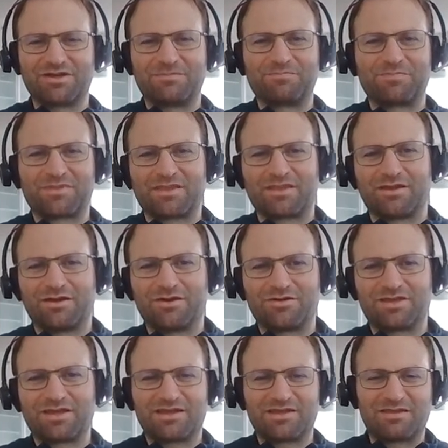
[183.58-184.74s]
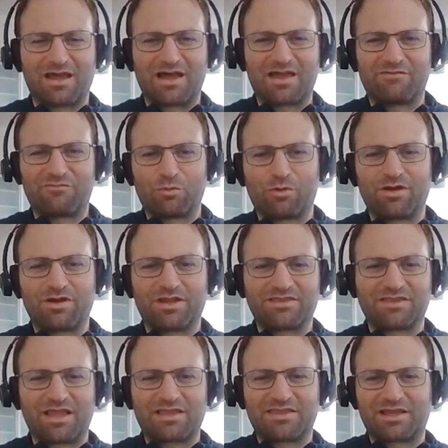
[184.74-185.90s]
Ayla. Okay. Hi,
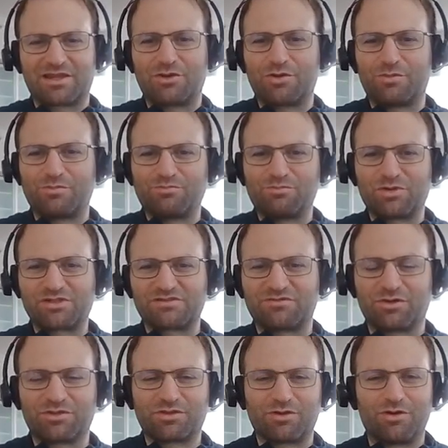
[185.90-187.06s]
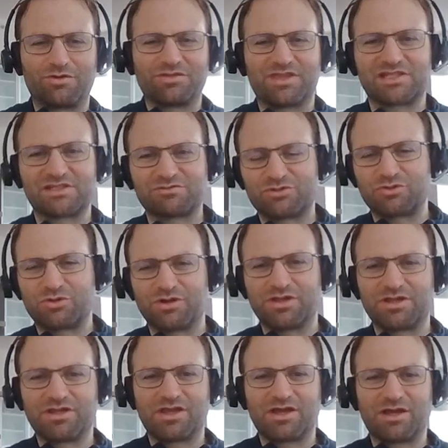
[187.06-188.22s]
everyone. I think I know most of you on the call. Thanks for
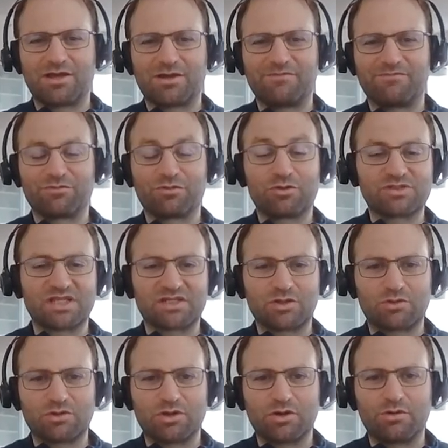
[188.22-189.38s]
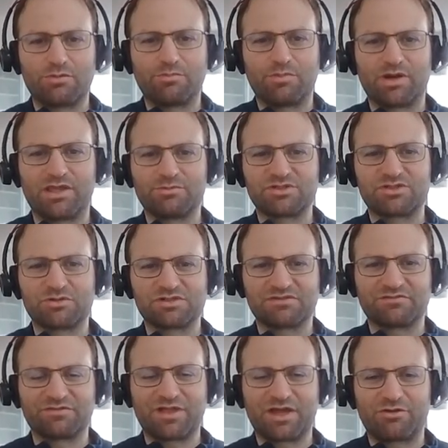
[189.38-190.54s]
joining. For those that don't know, my name is
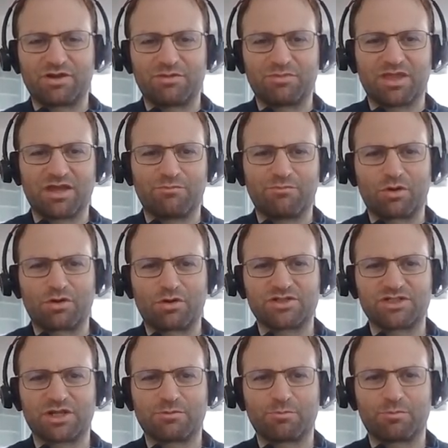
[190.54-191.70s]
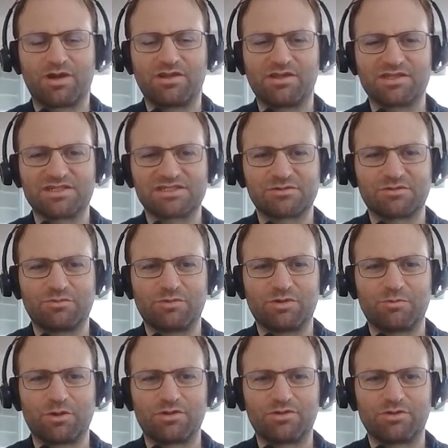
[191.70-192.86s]
Joseph Flannery. I'm the head of mortgage at Radius.
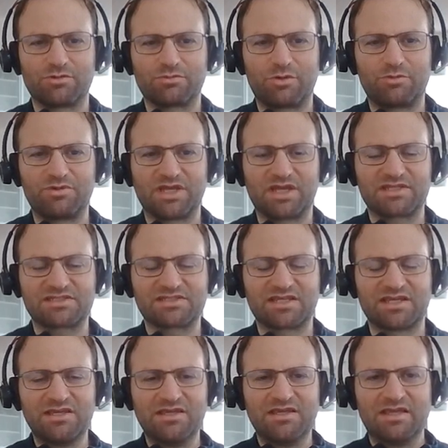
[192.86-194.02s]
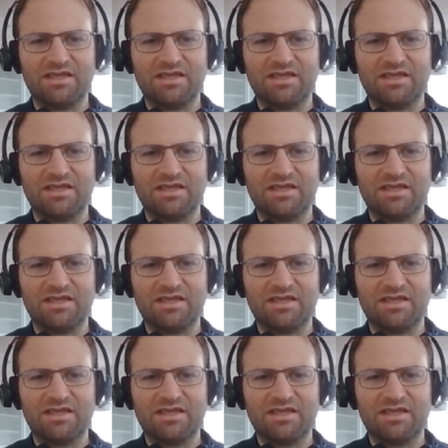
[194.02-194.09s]
We run your LoanDesk,